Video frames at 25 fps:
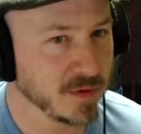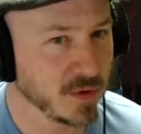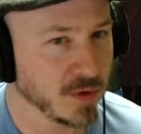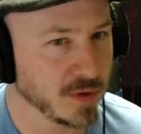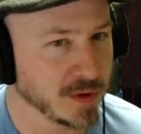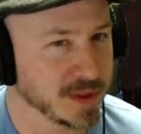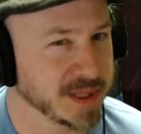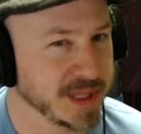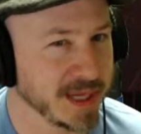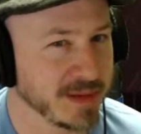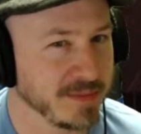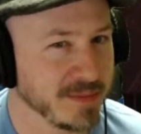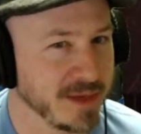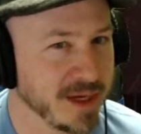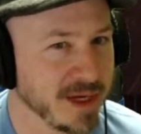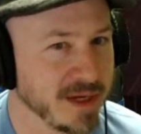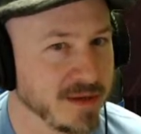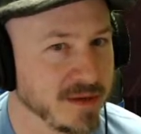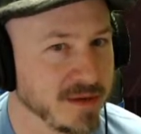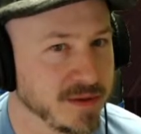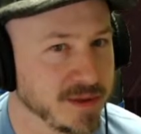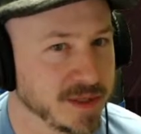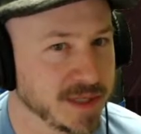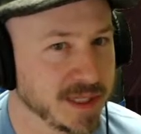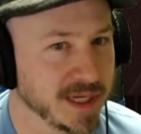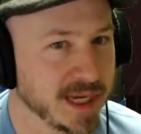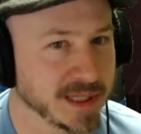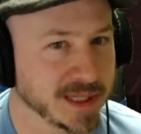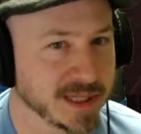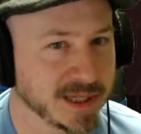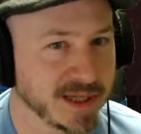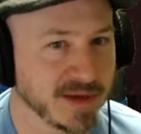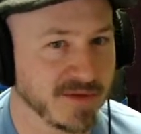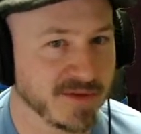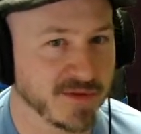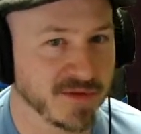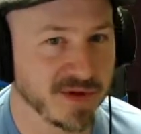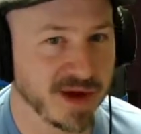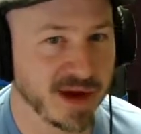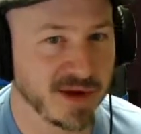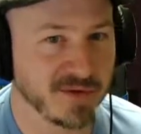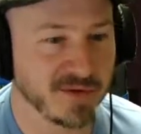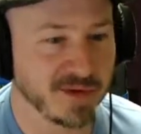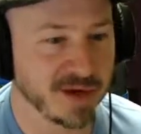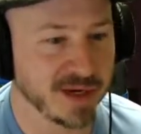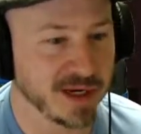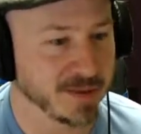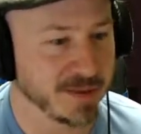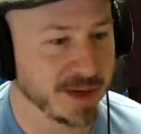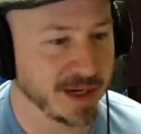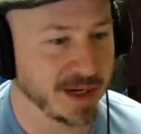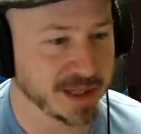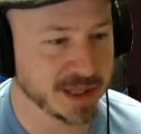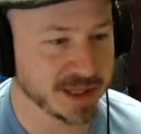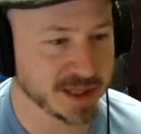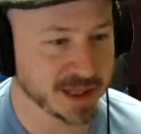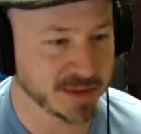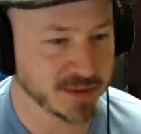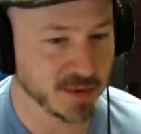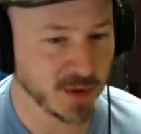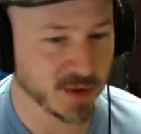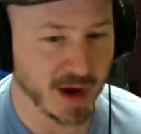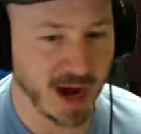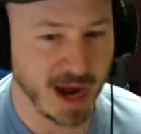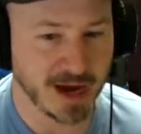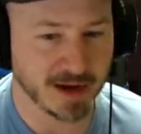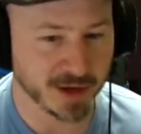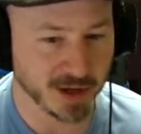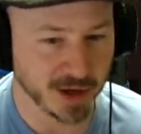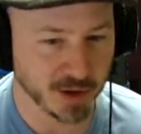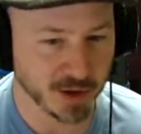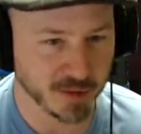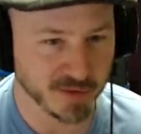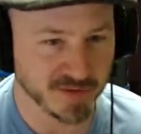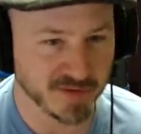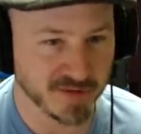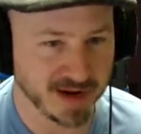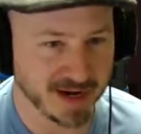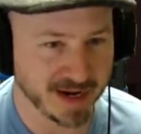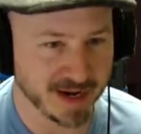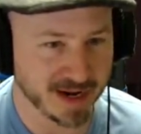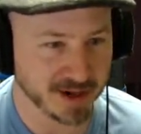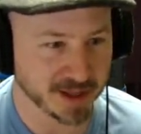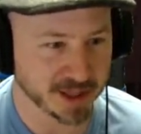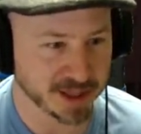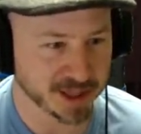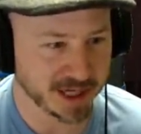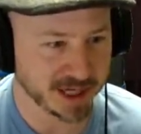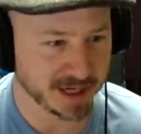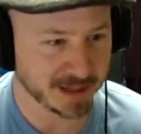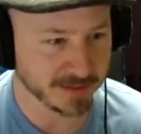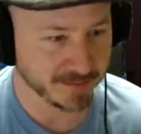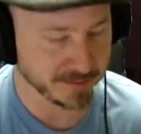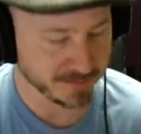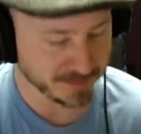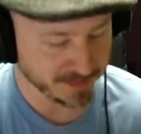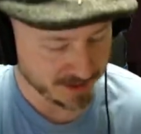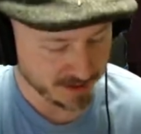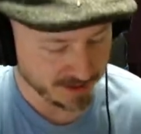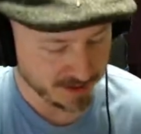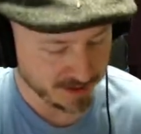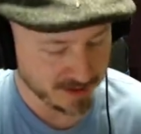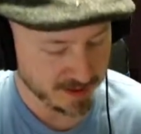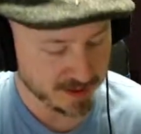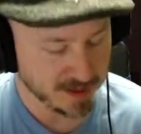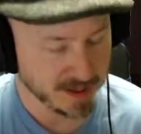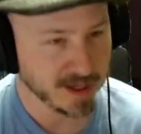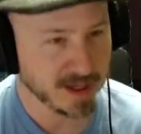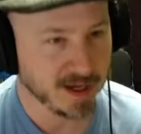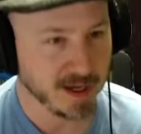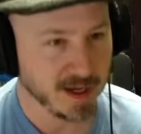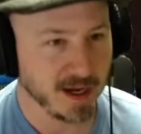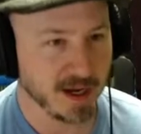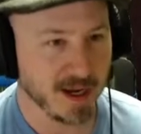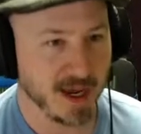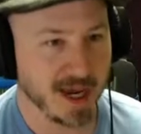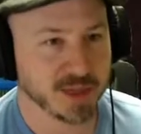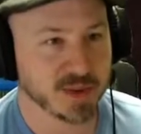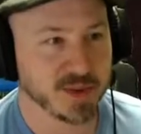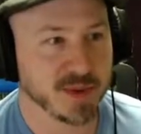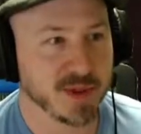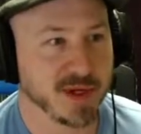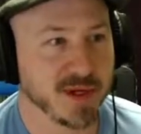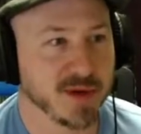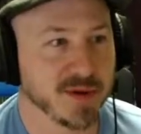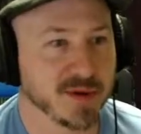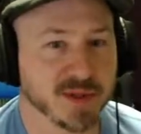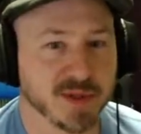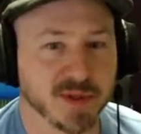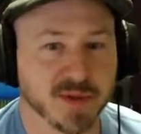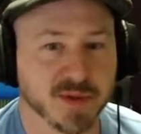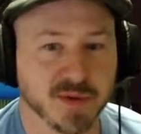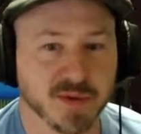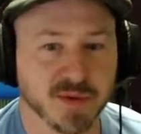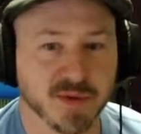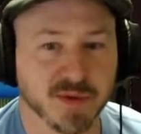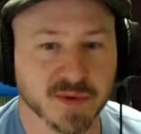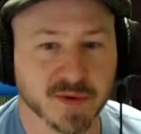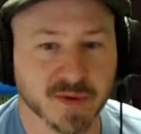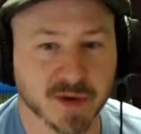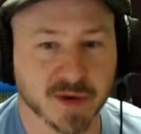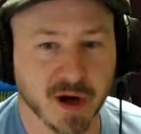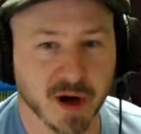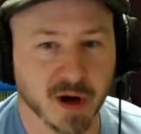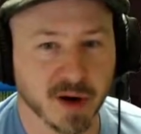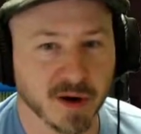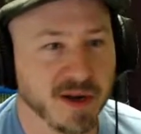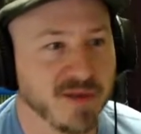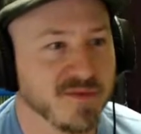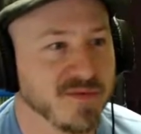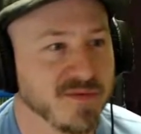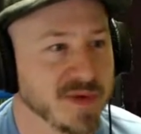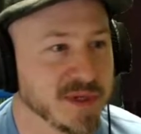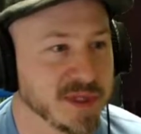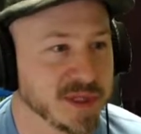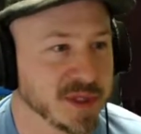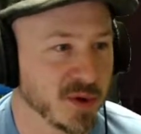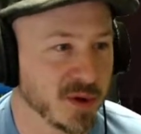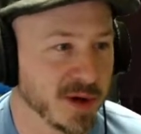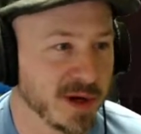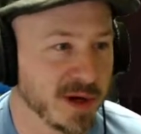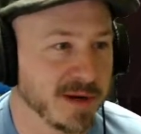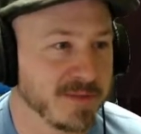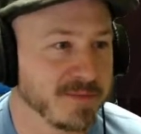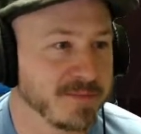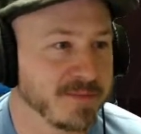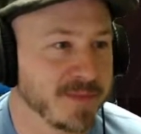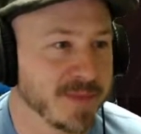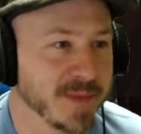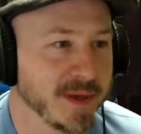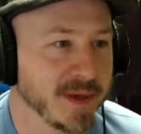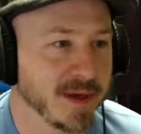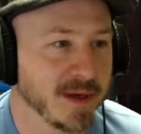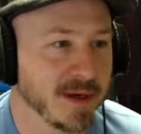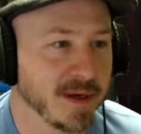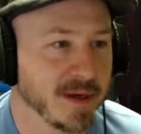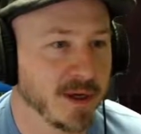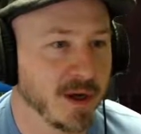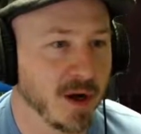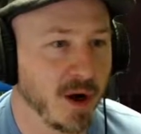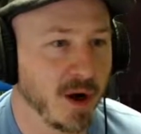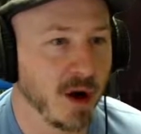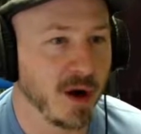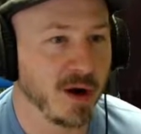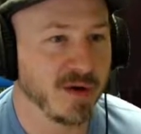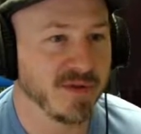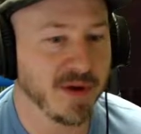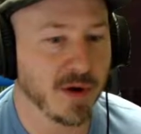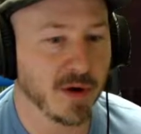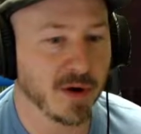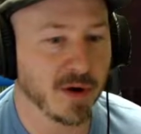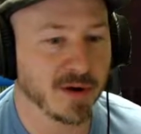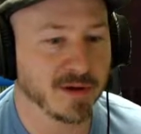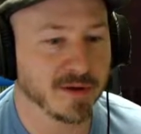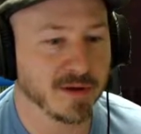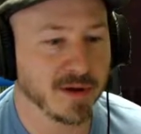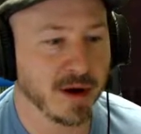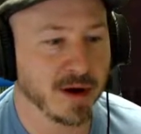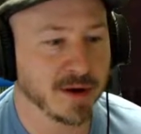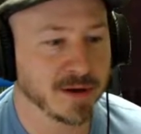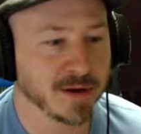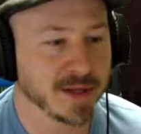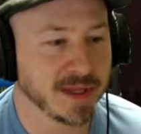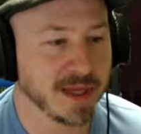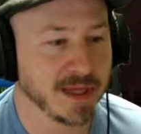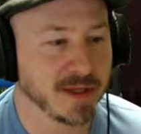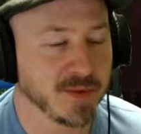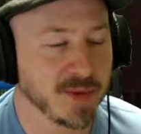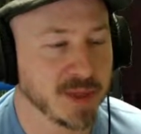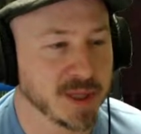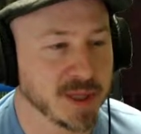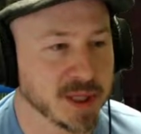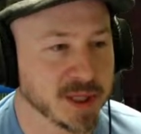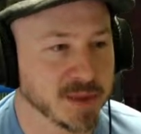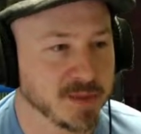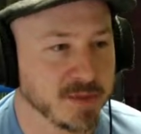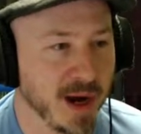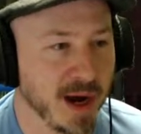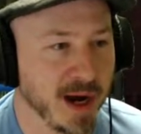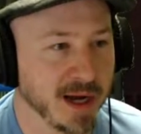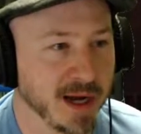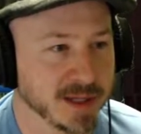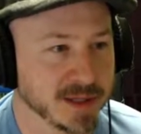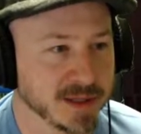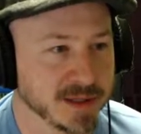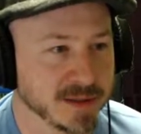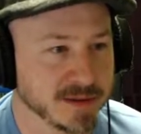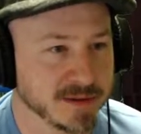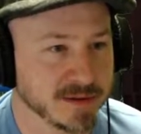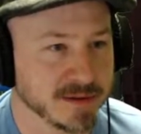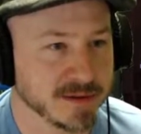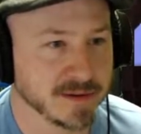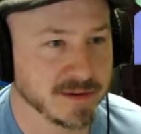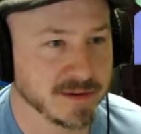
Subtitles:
Or does that mean to get to level 5 we need to buy 6 more? I don't know. We'll find out in a second. As we go to our inventory, all the art that we just bought,